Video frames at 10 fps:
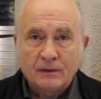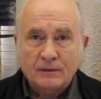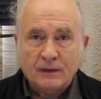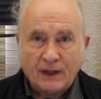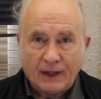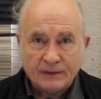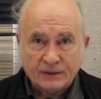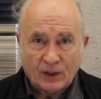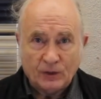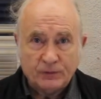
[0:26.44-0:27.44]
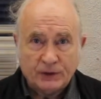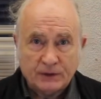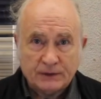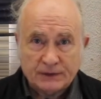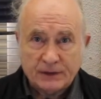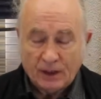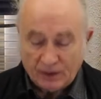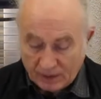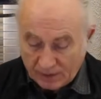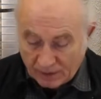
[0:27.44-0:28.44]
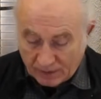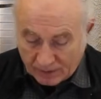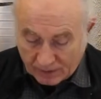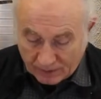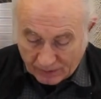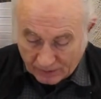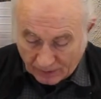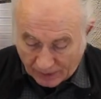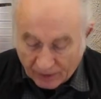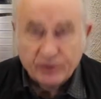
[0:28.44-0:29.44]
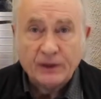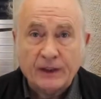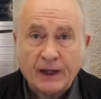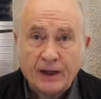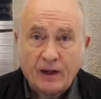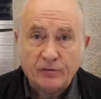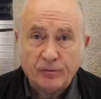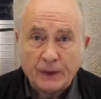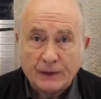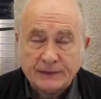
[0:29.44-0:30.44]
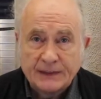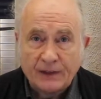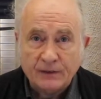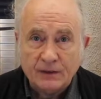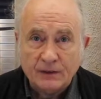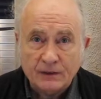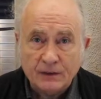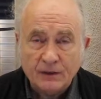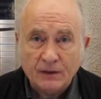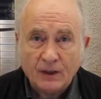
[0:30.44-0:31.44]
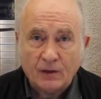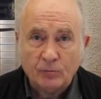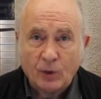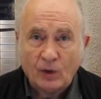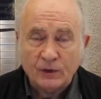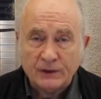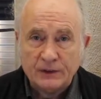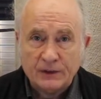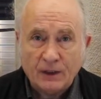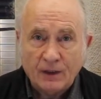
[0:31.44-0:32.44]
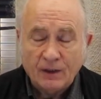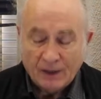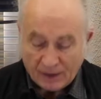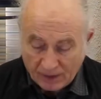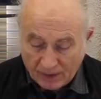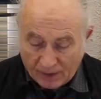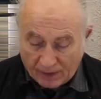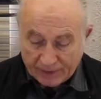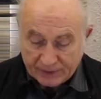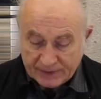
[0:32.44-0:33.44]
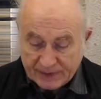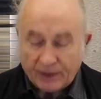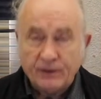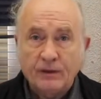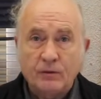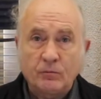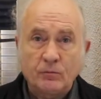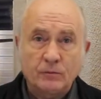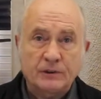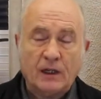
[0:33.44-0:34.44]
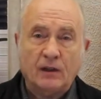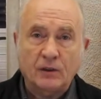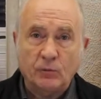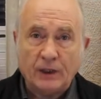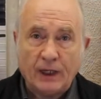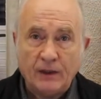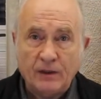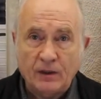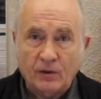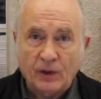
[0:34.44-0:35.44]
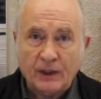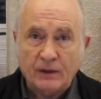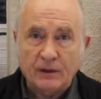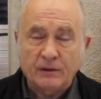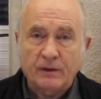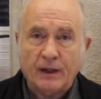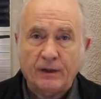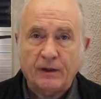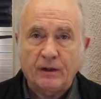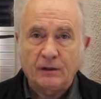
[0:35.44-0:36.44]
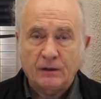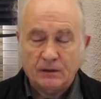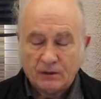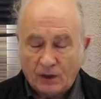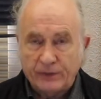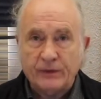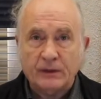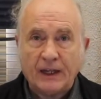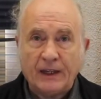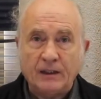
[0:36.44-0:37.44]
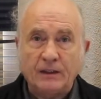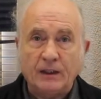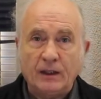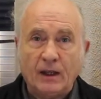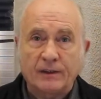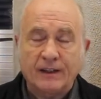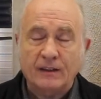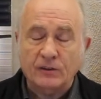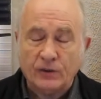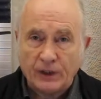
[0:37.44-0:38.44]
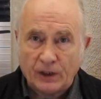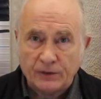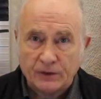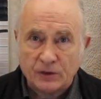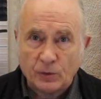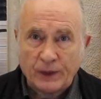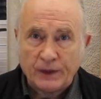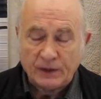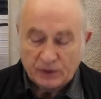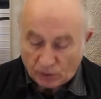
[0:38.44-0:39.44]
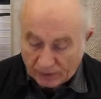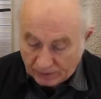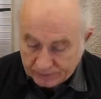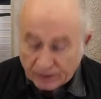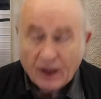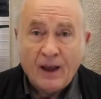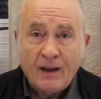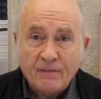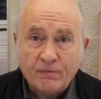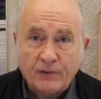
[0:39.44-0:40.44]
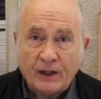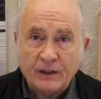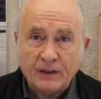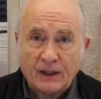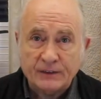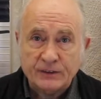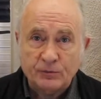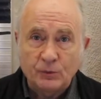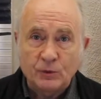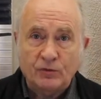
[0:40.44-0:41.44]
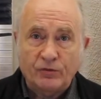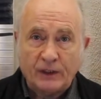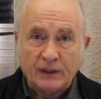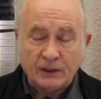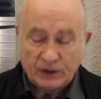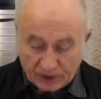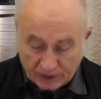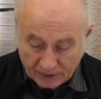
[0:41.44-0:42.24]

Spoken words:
The light sculptures, after they have been sanded and polished, I sand them starting with 80 grit, then 180 and then 320, so it has a very nice smooth finish.